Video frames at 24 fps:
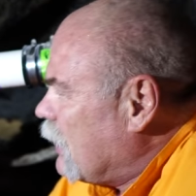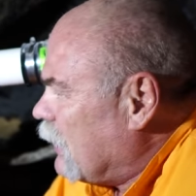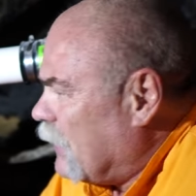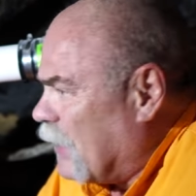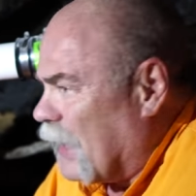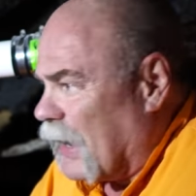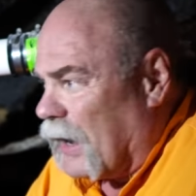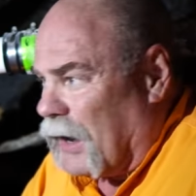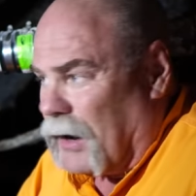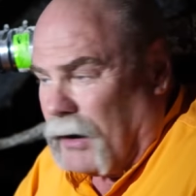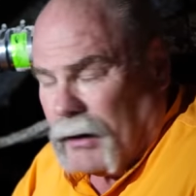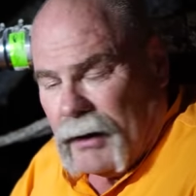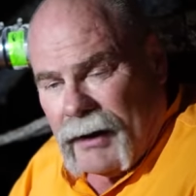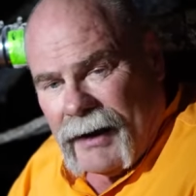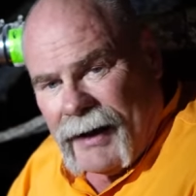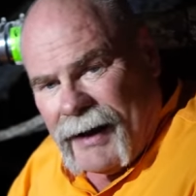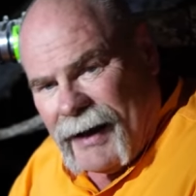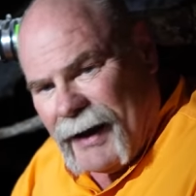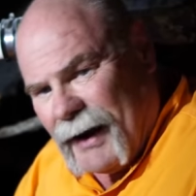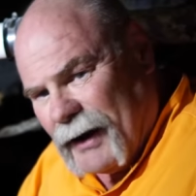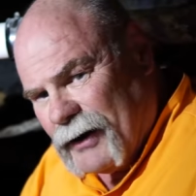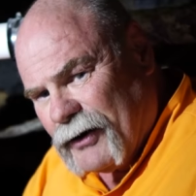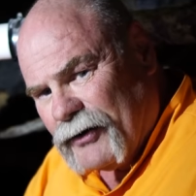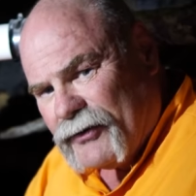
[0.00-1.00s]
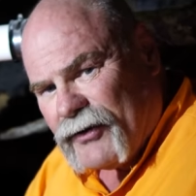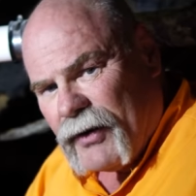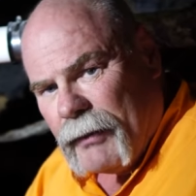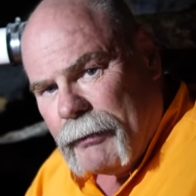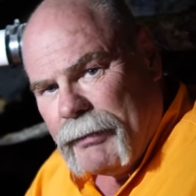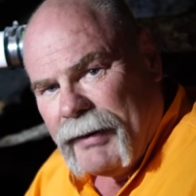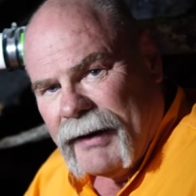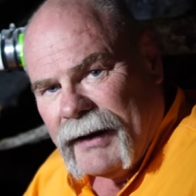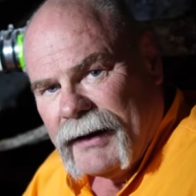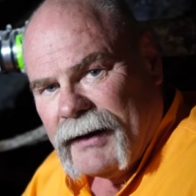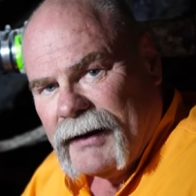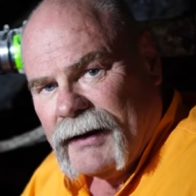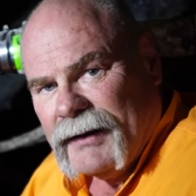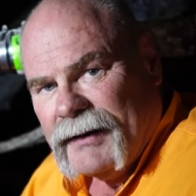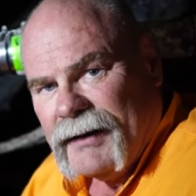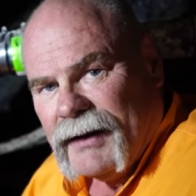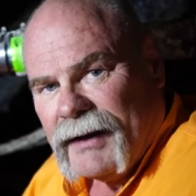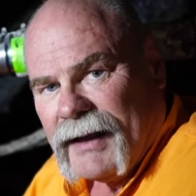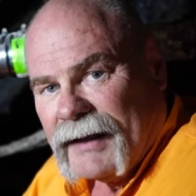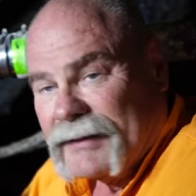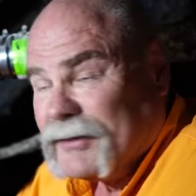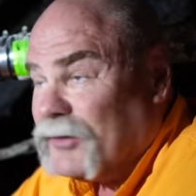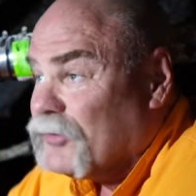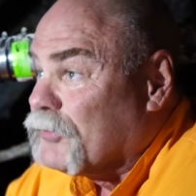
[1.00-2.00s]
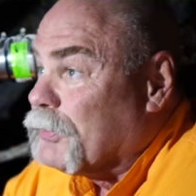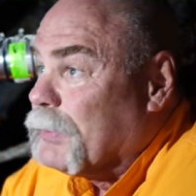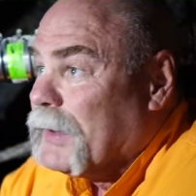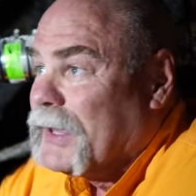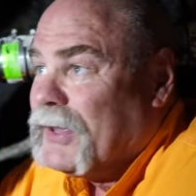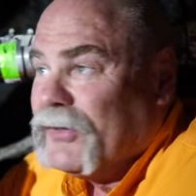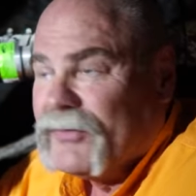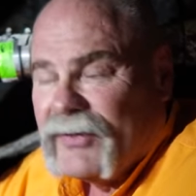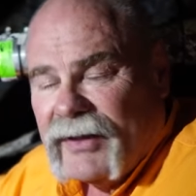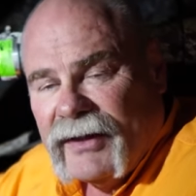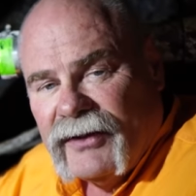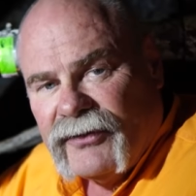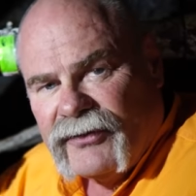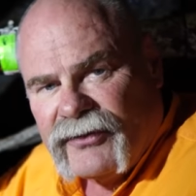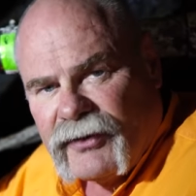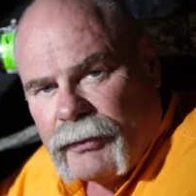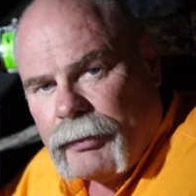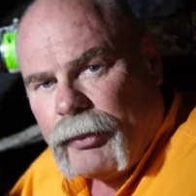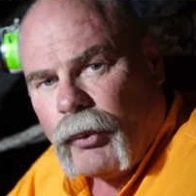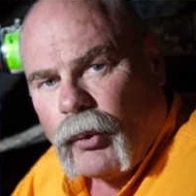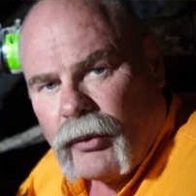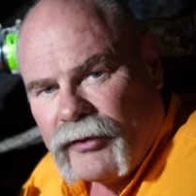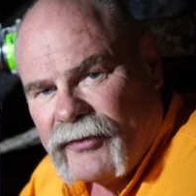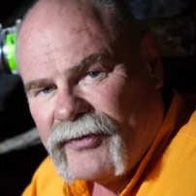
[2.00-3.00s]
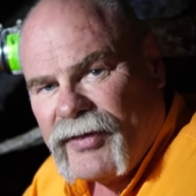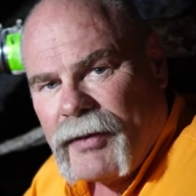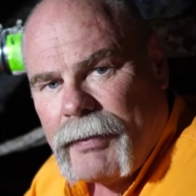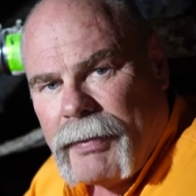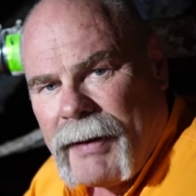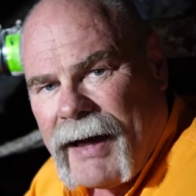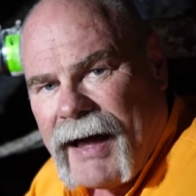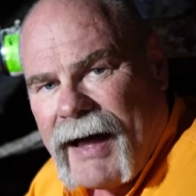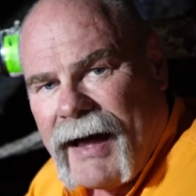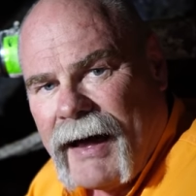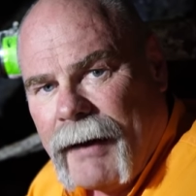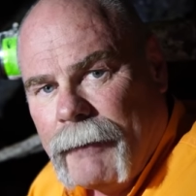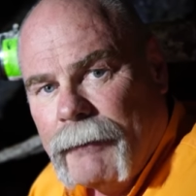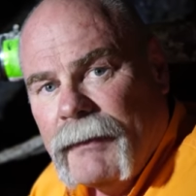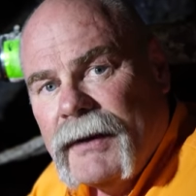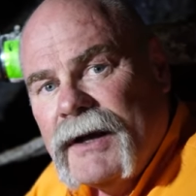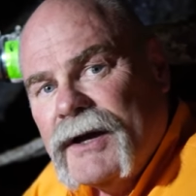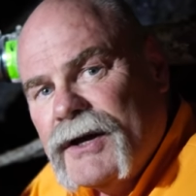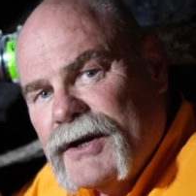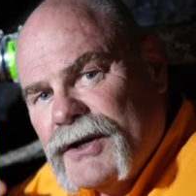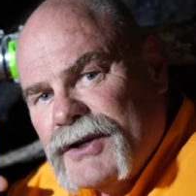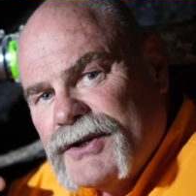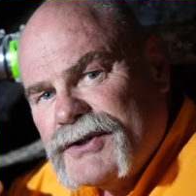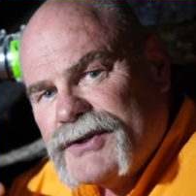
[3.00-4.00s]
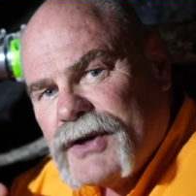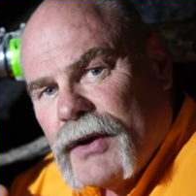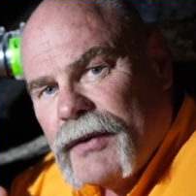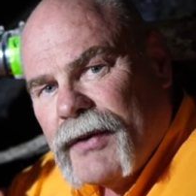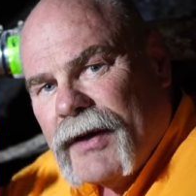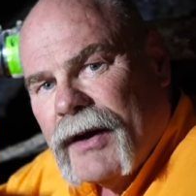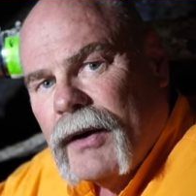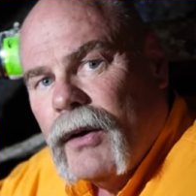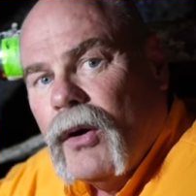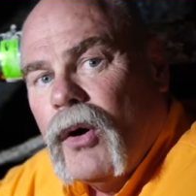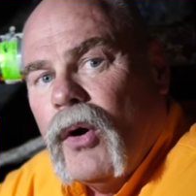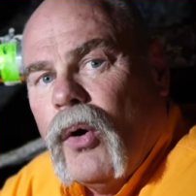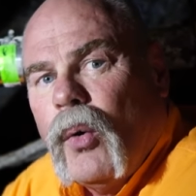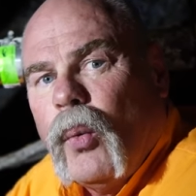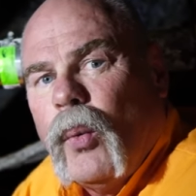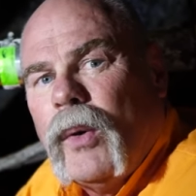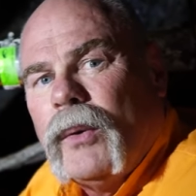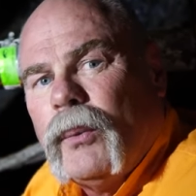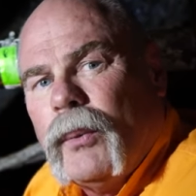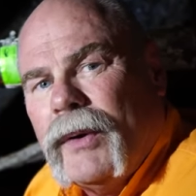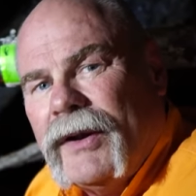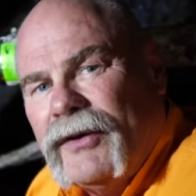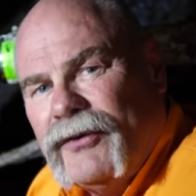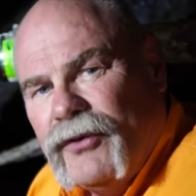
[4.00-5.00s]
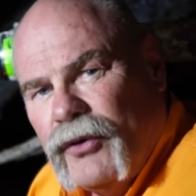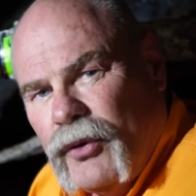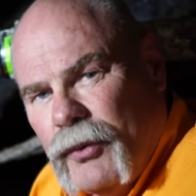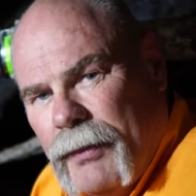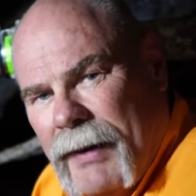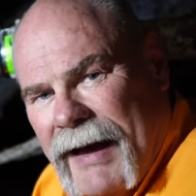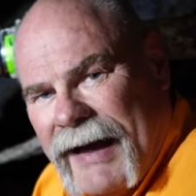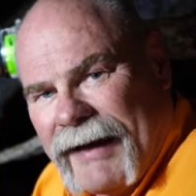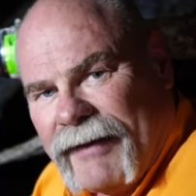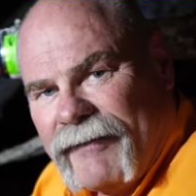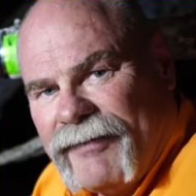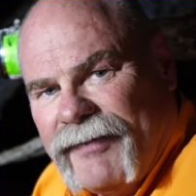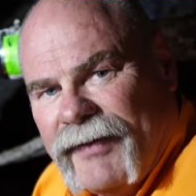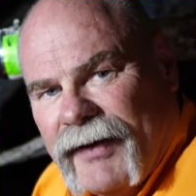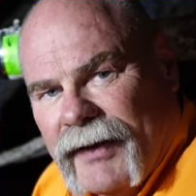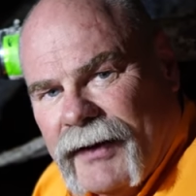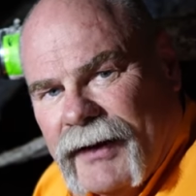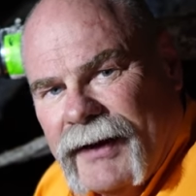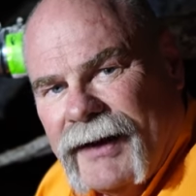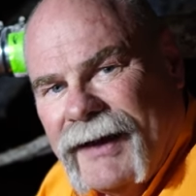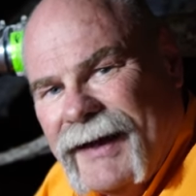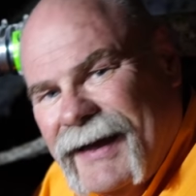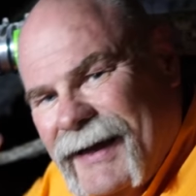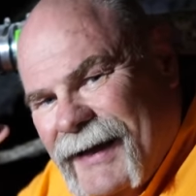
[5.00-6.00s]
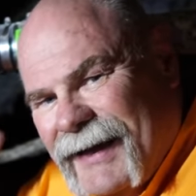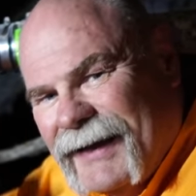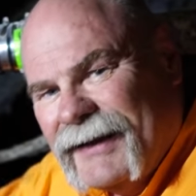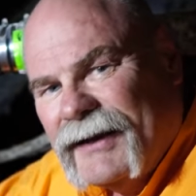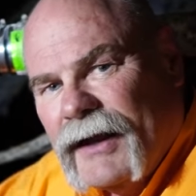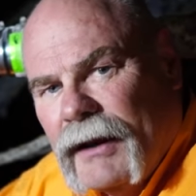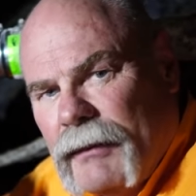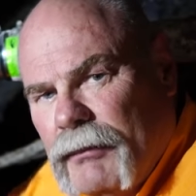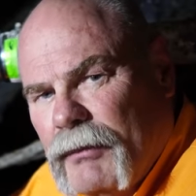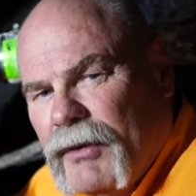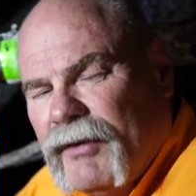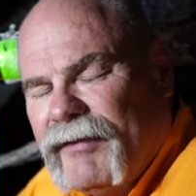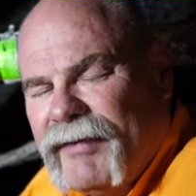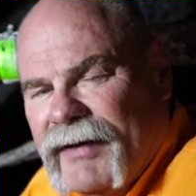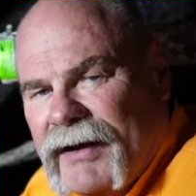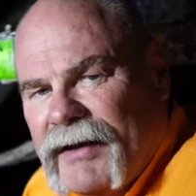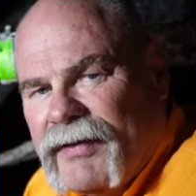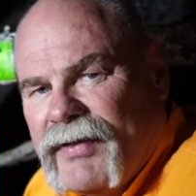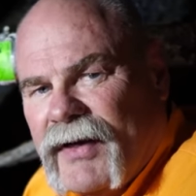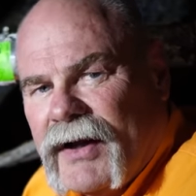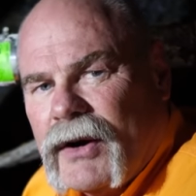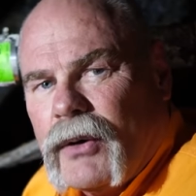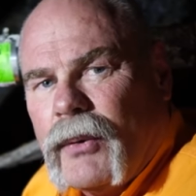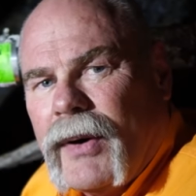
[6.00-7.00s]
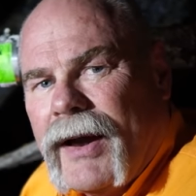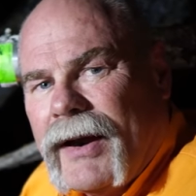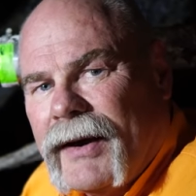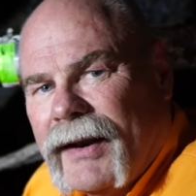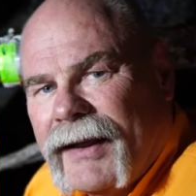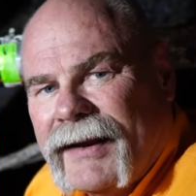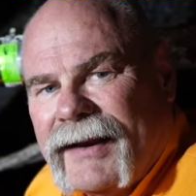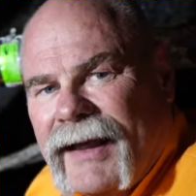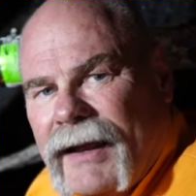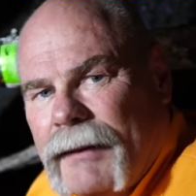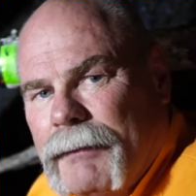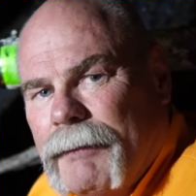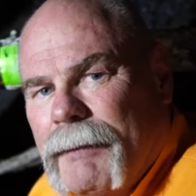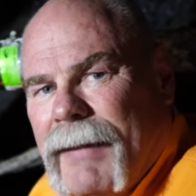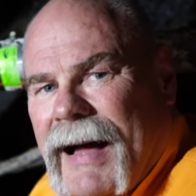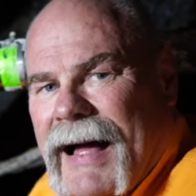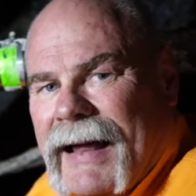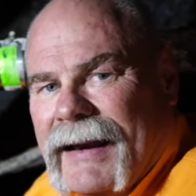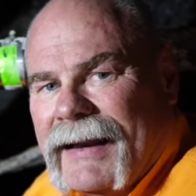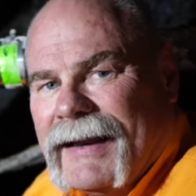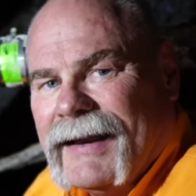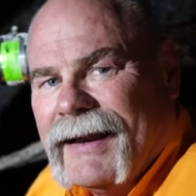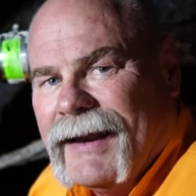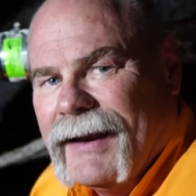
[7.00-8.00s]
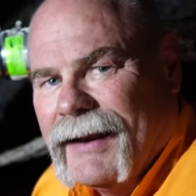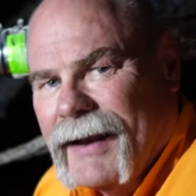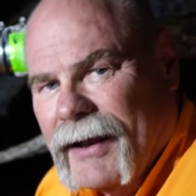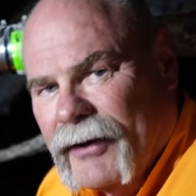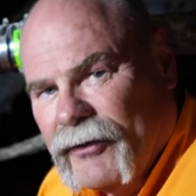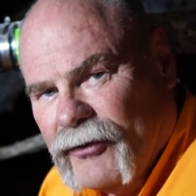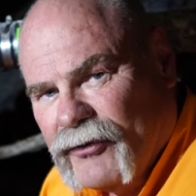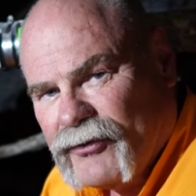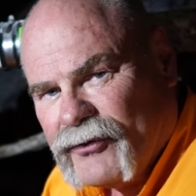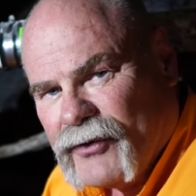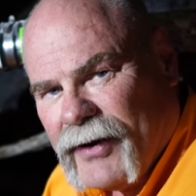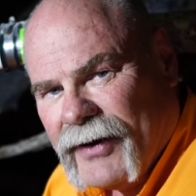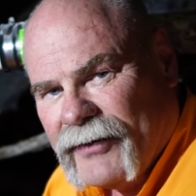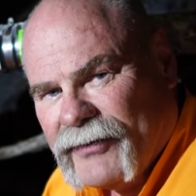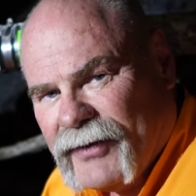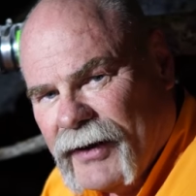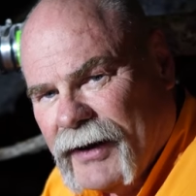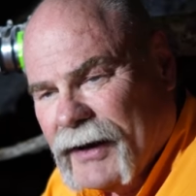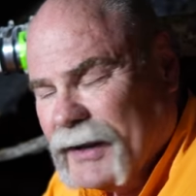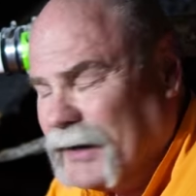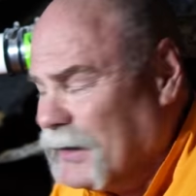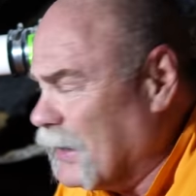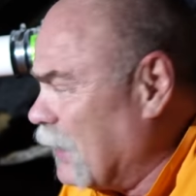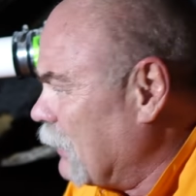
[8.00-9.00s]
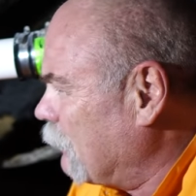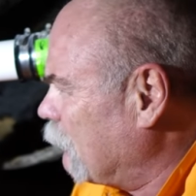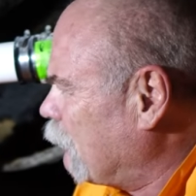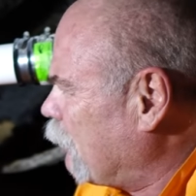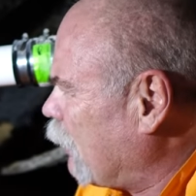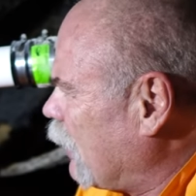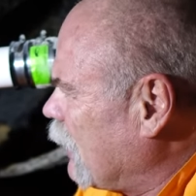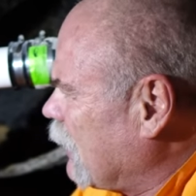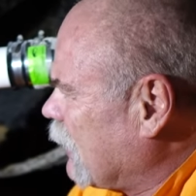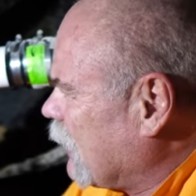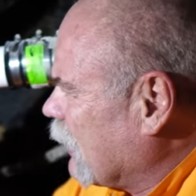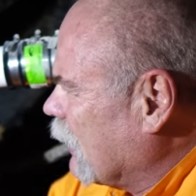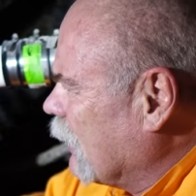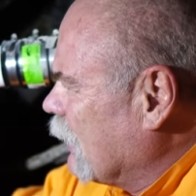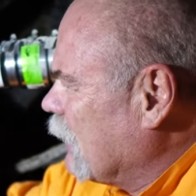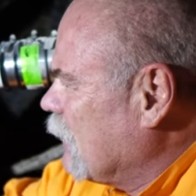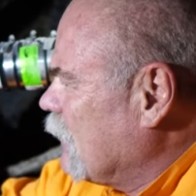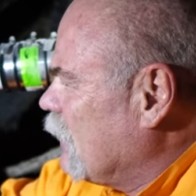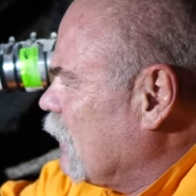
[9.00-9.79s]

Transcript: Now, hangers are big in a deal like this because it supports the pipe so that when we do backfill it, it doesn't move anything around, it doesn't bind it, it doesn't stress it, and it doesn't break it.